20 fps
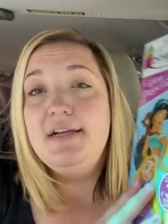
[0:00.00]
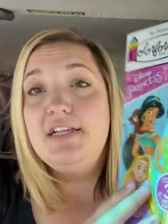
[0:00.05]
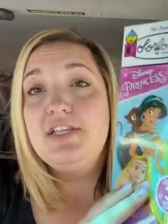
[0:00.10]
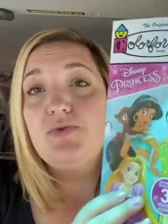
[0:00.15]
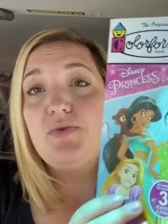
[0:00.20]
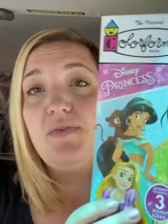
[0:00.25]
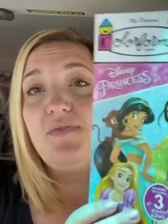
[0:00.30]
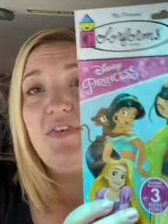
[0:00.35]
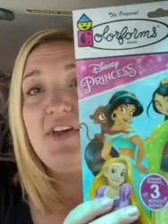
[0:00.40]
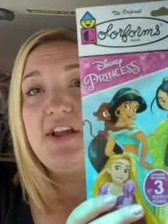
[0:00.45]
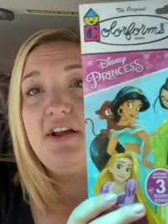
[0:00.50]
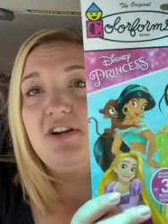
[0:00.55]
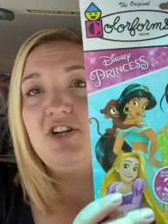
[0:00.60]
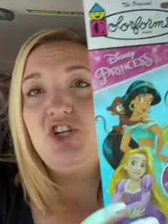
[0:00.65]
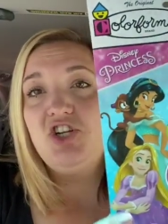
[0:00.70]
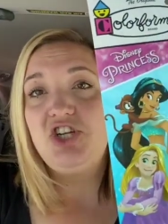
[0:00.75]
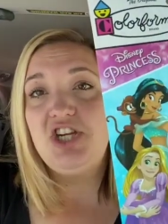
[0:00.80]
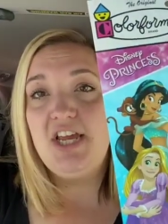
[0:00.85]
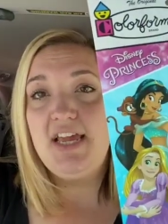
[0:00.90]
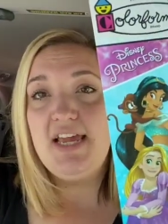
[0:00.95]
So I figured
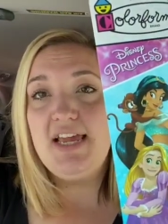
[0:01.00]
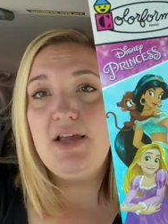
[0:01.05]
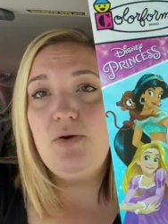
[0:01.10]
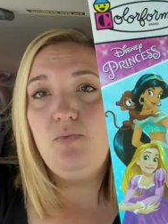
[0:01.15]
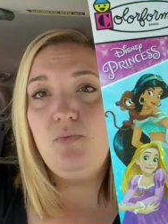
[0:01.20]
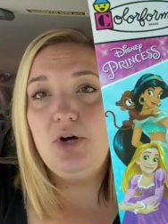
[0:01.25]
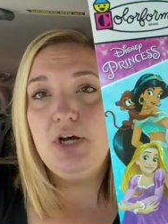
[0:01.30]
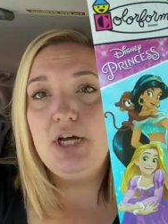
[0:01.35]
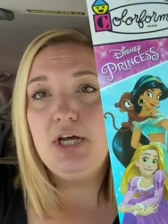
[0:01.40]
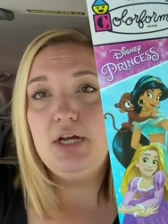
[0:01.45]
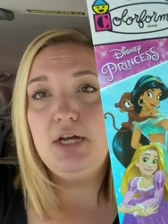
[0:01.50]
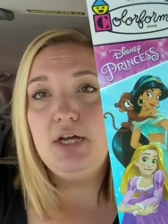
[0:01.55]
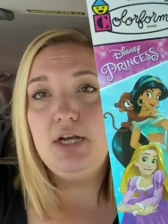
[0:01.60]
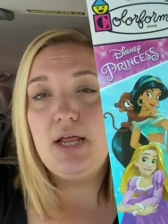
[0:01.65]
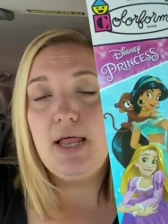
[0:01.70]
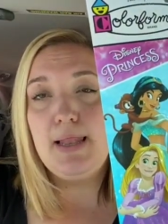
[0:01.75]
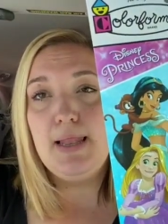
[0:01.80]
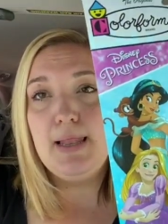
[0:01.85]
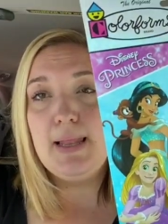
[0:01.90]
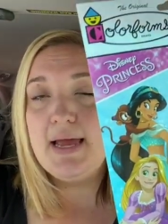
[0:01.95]
she would
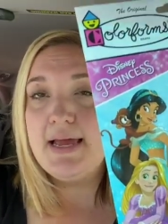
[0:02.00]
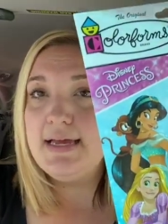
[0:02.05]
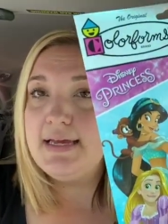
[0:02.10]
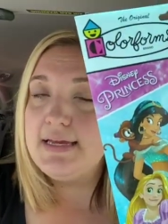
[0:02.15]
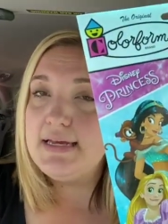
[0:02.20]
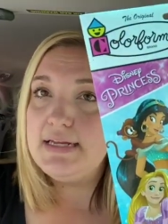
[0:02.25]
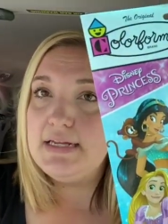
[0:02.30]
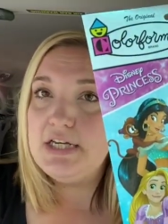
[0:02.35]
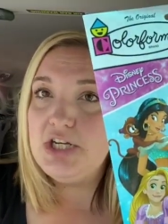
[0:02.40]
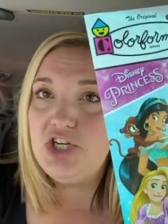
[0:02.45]
like